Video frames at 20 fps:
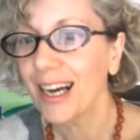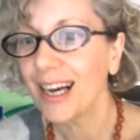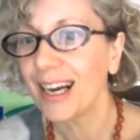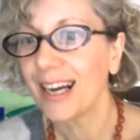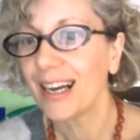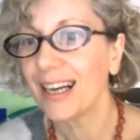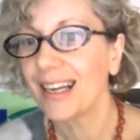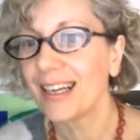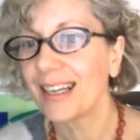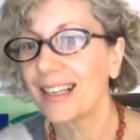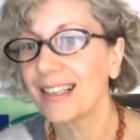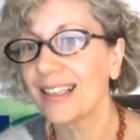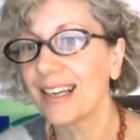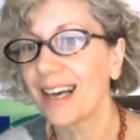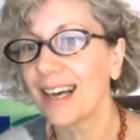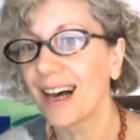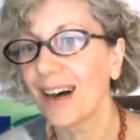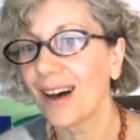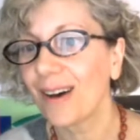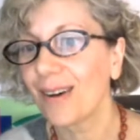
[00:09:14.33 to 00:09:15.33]
and
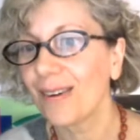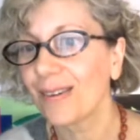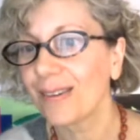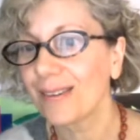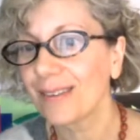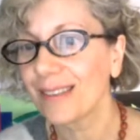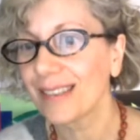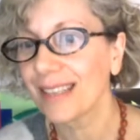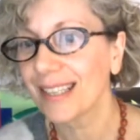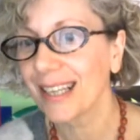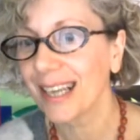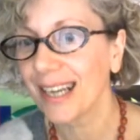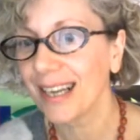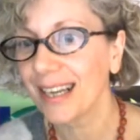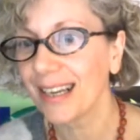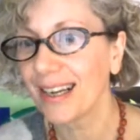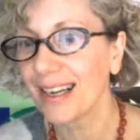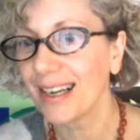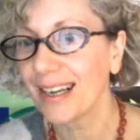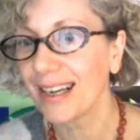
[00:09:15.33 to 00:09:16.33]
how
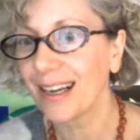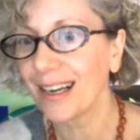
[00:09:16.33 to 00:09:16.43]
they